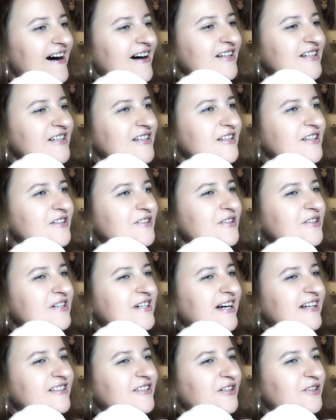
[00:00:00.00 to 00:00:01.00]

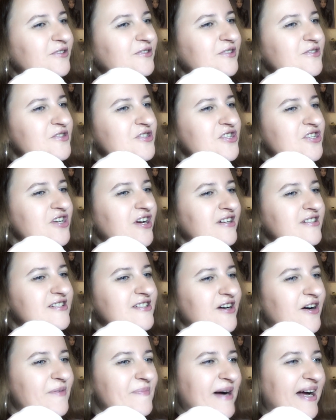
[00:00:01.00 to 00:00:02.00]
Look at all those shots.
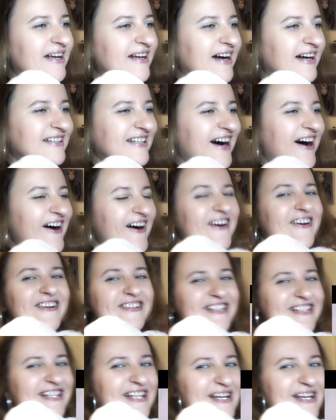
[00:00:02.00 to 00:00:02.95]
Oh my god. Oh, the